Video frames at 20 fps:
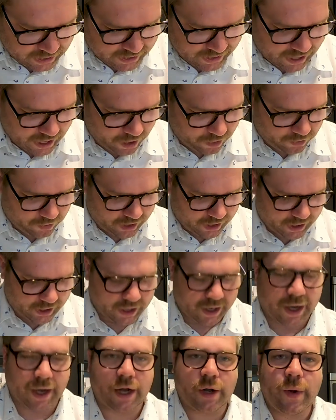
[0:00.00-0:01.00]

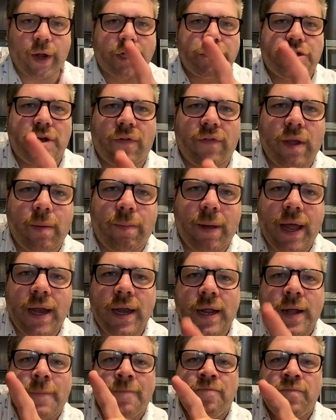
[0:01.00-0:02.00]
Now, quick trivia
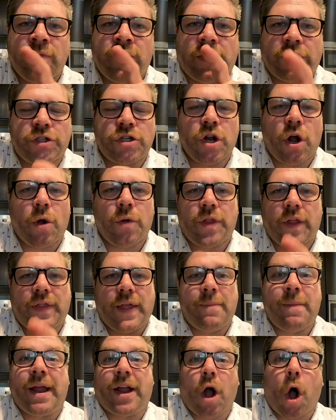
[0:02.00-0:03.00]
bit. Did you know that they
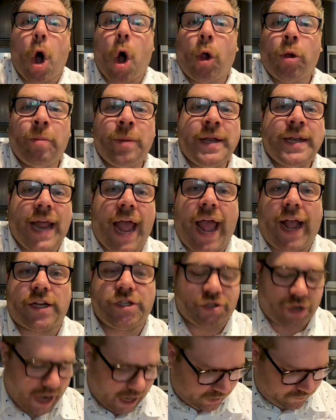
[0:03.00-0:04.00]
make almond
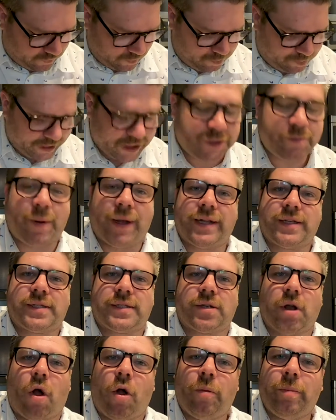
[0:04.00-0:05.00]
extract from peach
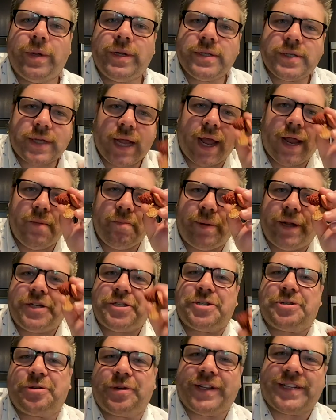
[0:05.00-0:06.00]
pits? Almonds and
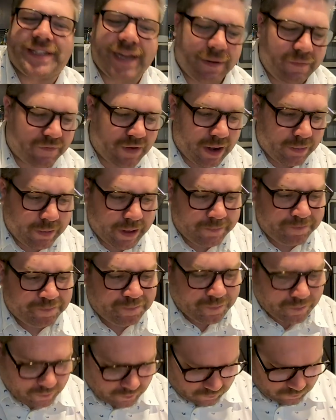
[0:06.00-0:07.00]
peaches are in the same family.
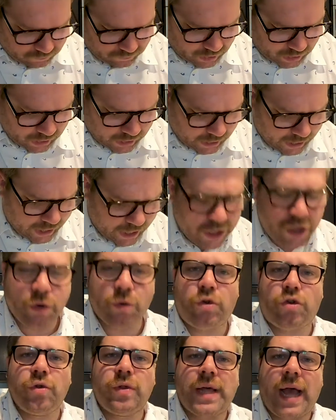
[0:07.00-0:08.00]
And you
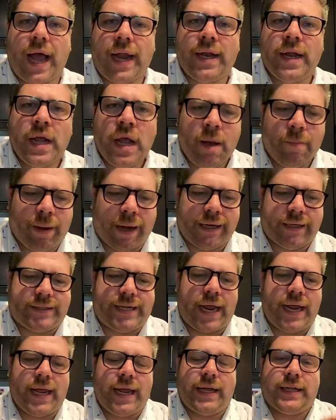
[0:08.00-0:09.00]
do that by
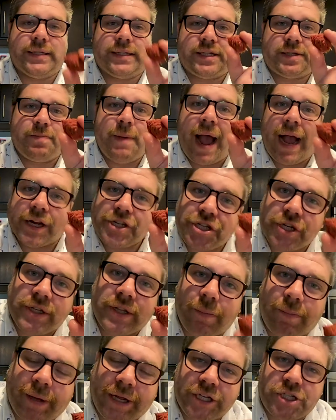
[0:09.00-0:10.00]
taking and smashing
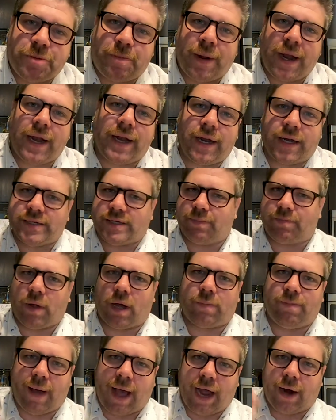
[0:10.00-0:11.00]
the peach pit in a
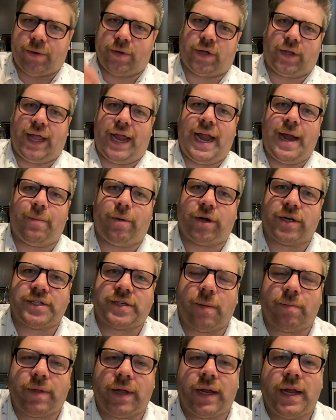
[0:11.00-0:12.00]
Ziploc bag with a little hammer or
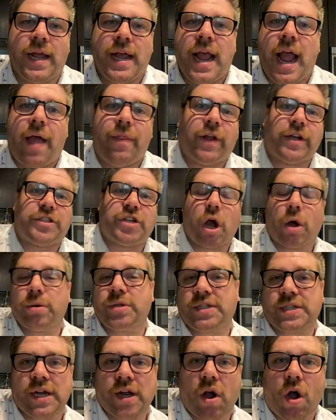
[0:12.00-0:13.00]
something, and then
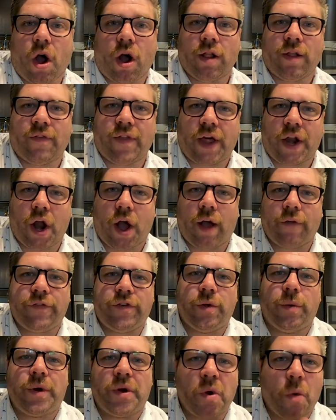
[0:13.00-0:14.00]
toasting all of that off.
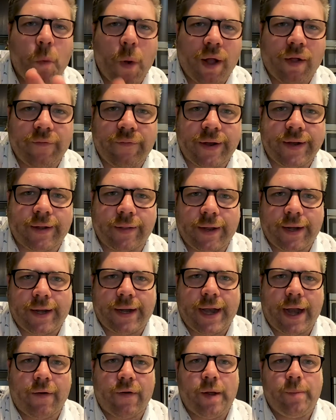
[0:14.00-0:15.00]
Do it in a well-ventilated
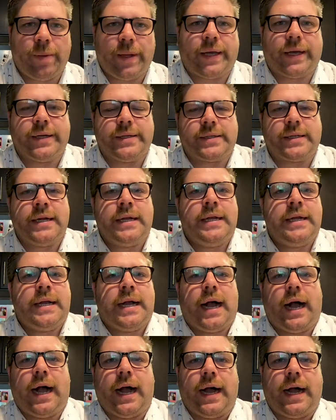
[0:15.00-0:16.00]
area because,
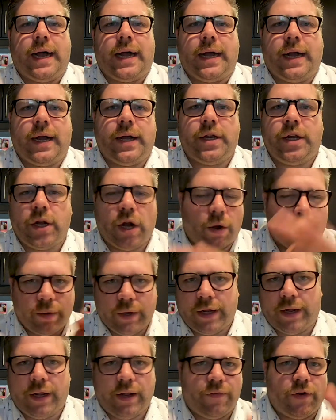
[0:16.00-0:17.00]

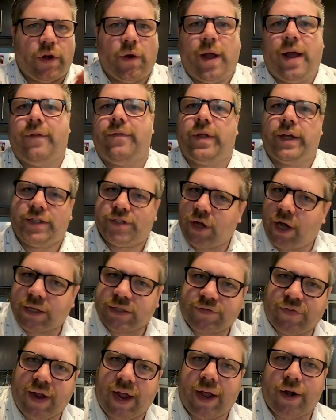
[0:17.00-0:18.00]
if you don't have the
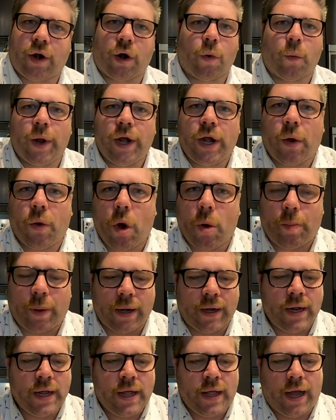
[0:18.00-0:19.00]
exhaust fan or a window
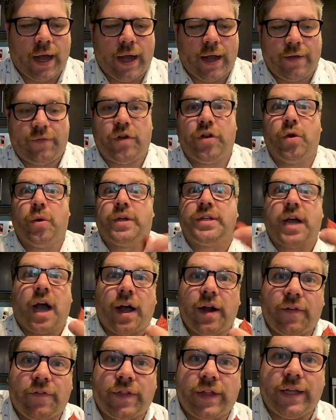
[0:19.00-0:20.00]
open, if you do a
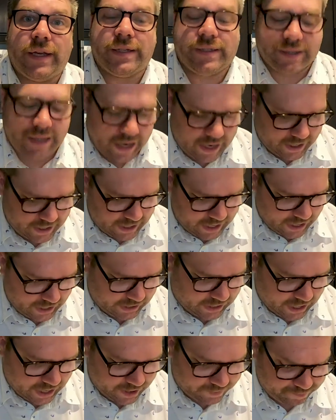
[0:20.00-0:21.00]
ton of these, then it
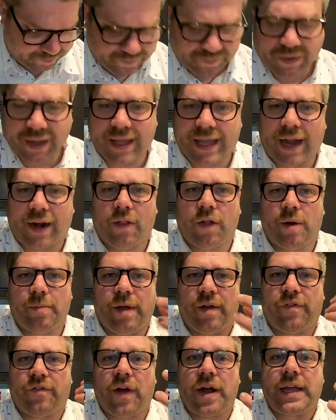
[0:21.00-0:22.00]
can get a little
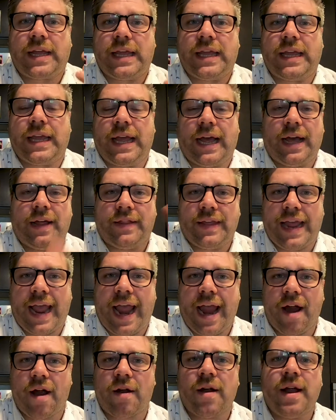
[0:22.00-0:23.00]
bit funky, the
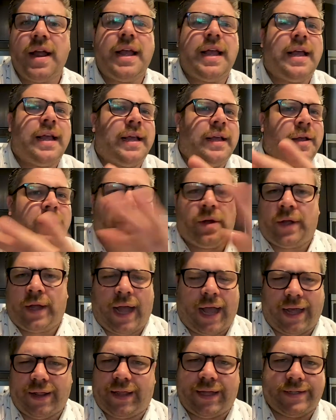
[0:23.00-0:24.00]
air.
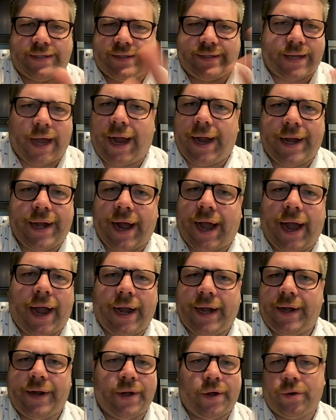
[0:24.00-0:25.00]
I think it's
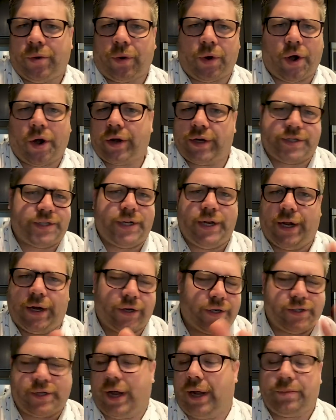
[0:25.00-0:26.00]
cyanide or arsenic
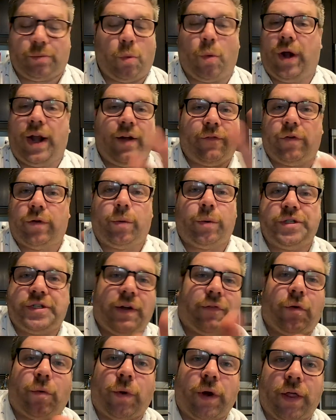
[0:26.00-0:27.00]
or whatever,
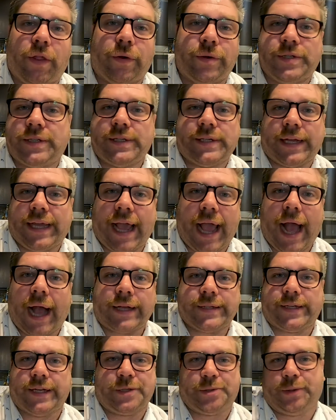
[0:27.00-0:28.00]
whichever one of those is a
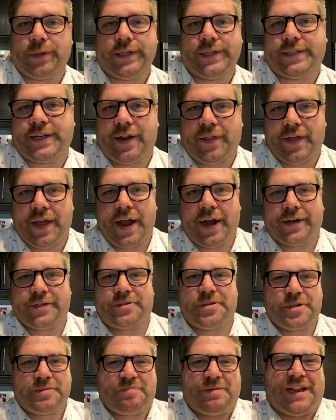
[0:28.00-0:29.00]
gas gets released into the air. So
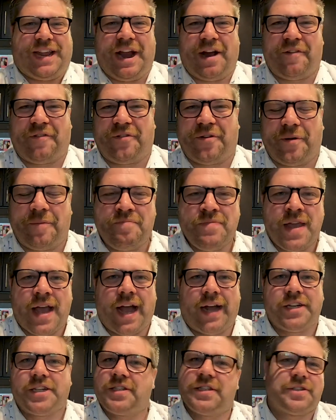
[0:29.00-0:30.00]
just be careful.
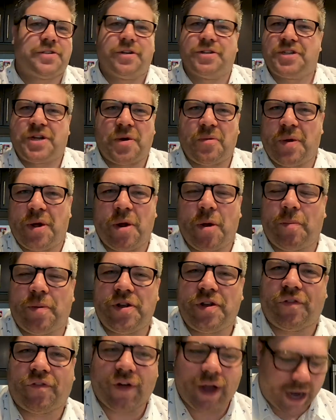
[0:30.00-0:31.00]
Just as long as you get a window open,
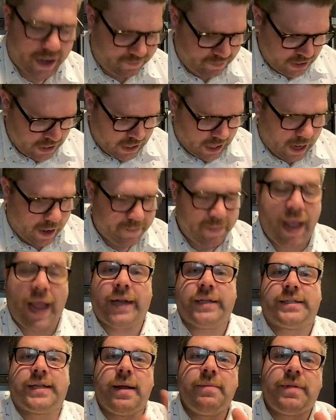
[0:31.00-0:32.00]
you're fine.
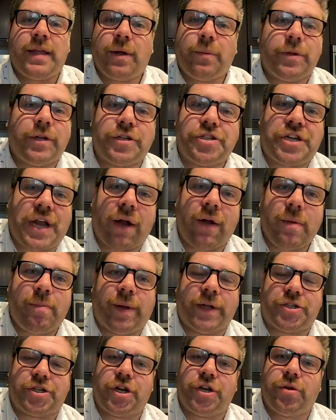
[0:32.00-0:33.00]
And same thing with your cherry
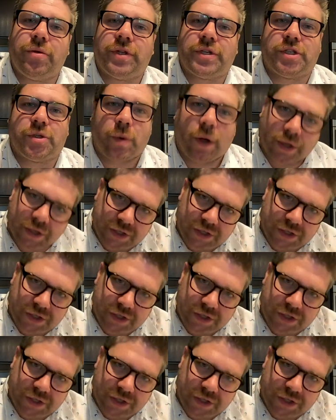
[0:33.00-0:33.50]
pits. You can do this as well.